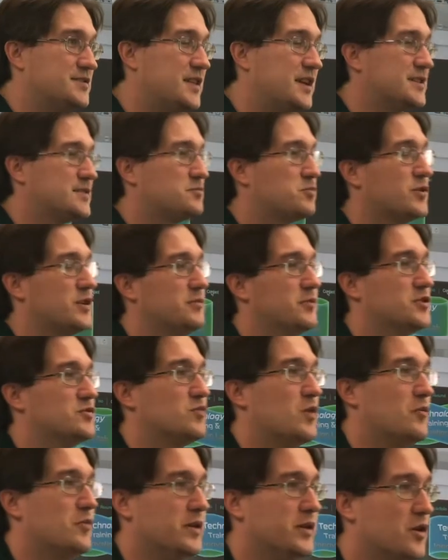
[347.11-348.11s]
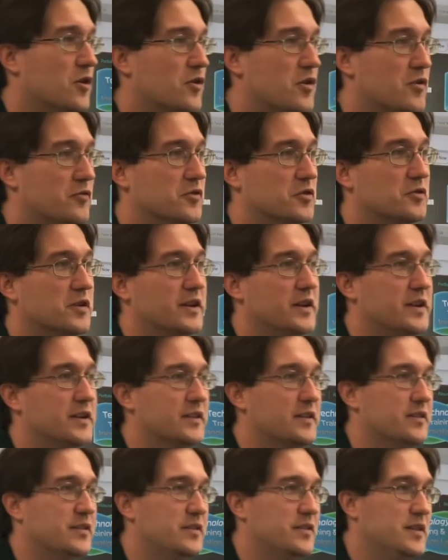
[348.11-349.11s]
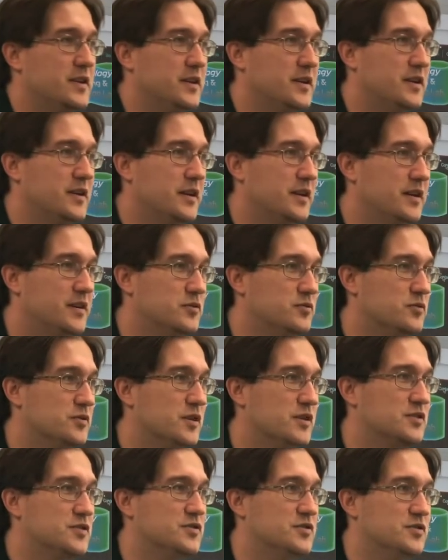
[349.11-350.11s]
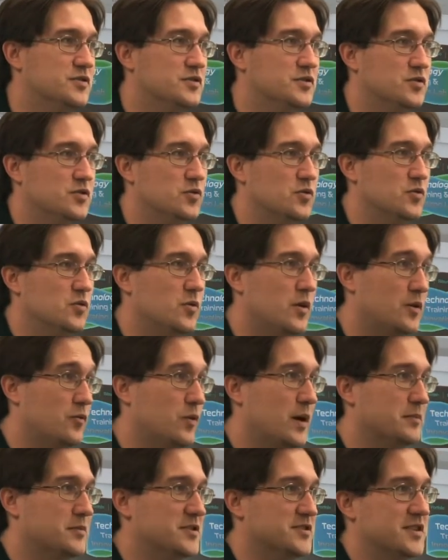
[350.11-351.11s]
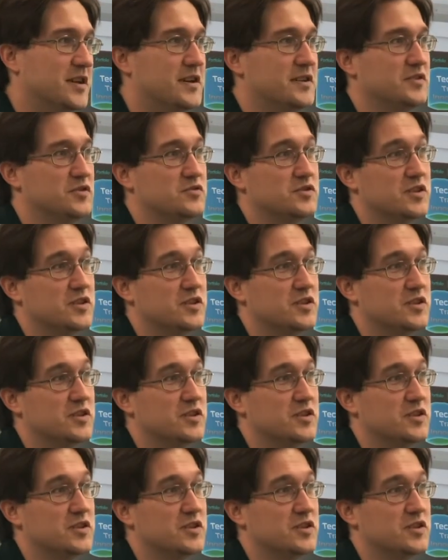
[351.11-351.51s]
pretty much what we go over in the Introduction to Web Design Using